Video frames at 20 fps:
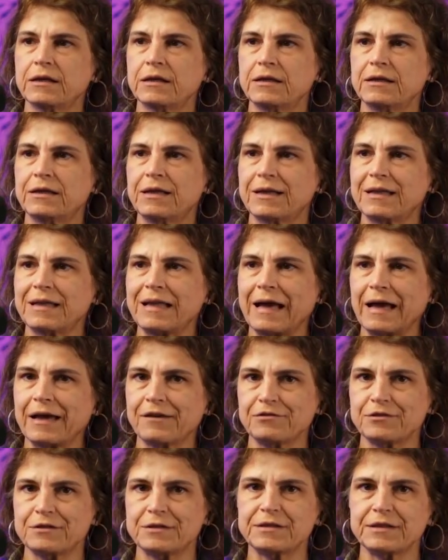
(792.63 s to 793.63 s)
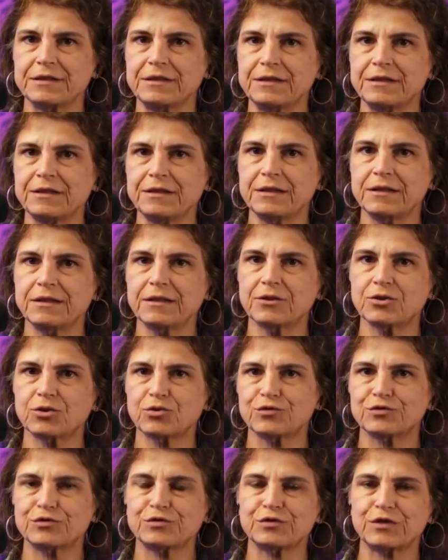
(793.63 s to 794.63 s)
the live scene
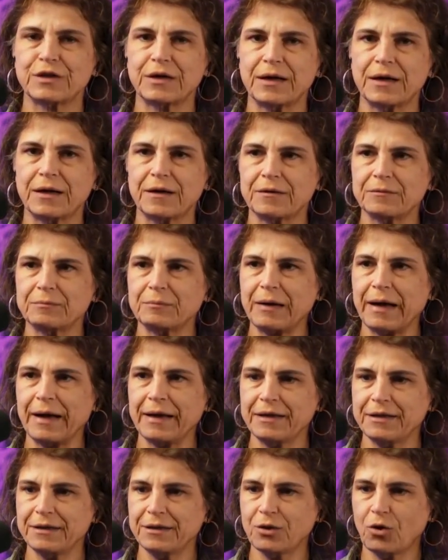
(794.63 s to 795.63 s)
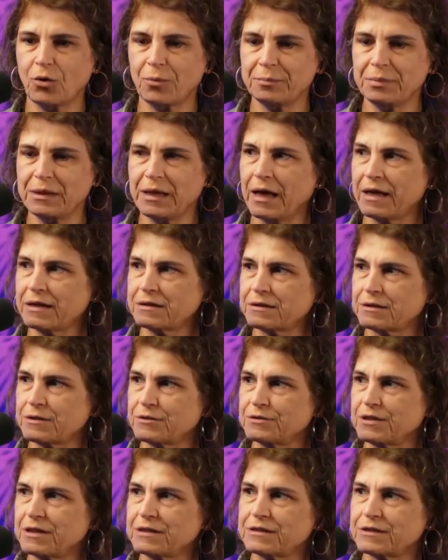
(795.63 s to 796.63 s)
of my OBS,
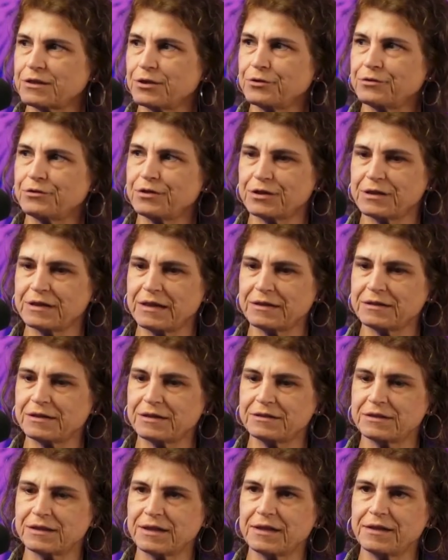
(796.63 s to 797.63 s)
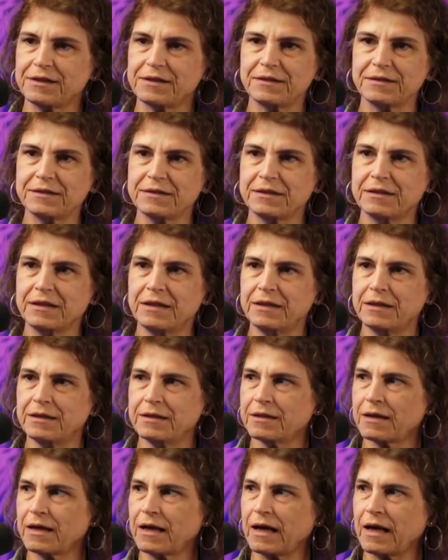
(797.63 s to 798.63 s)
the server that is here.
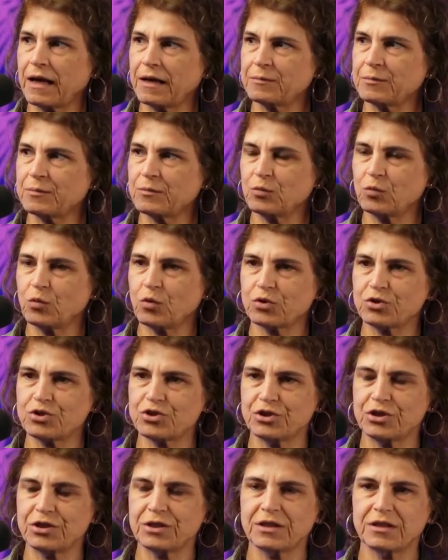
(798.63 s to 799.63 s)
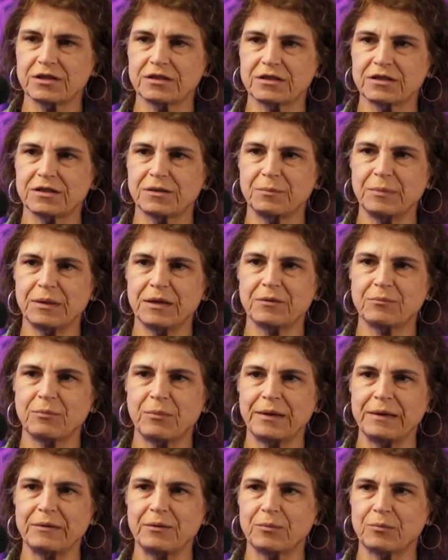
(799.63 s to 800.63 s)
I'm watching the big
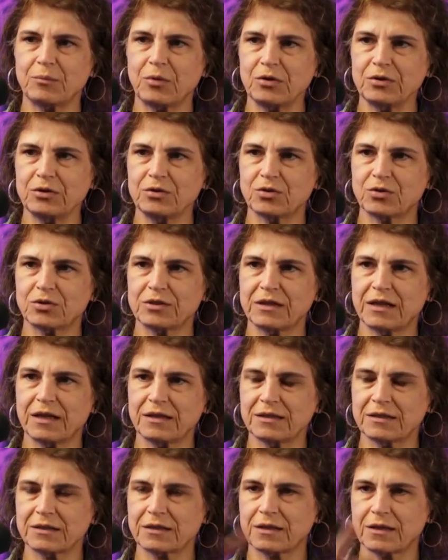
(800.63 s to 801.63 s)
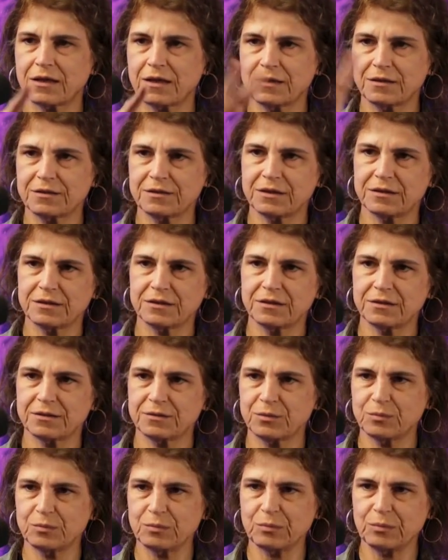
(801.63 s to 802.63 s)
monitor that are
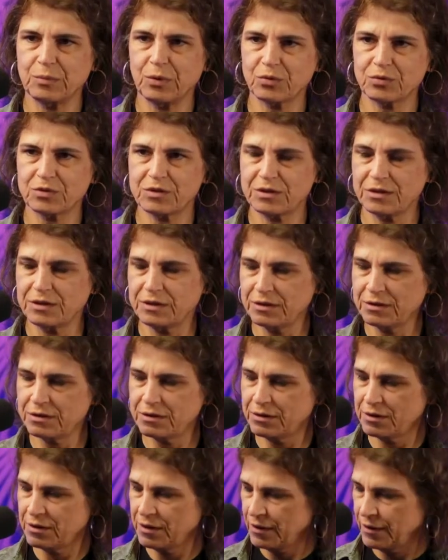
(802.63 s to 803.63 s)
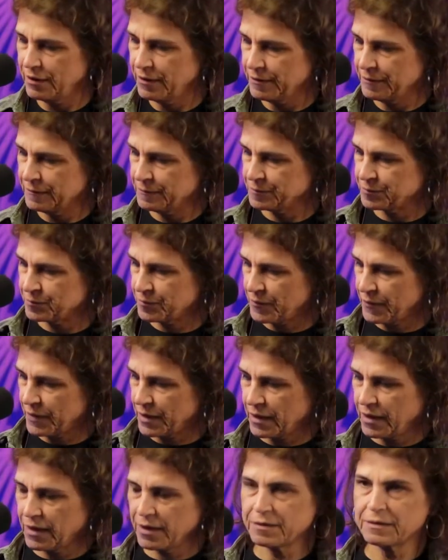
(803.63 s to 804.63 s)
the both scenes,
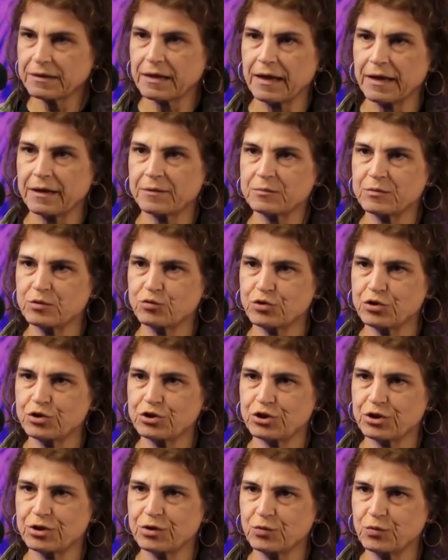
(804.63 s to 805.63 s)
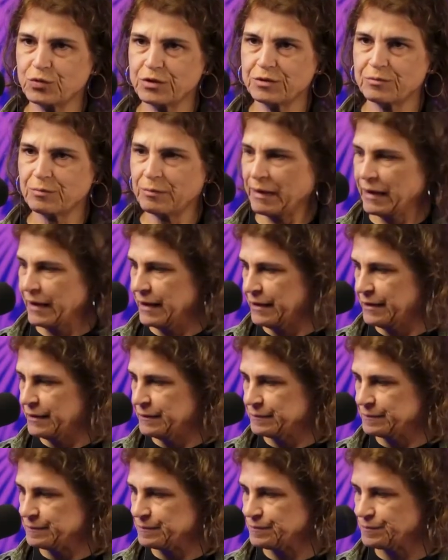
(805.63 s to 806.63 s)
and I'm switching with my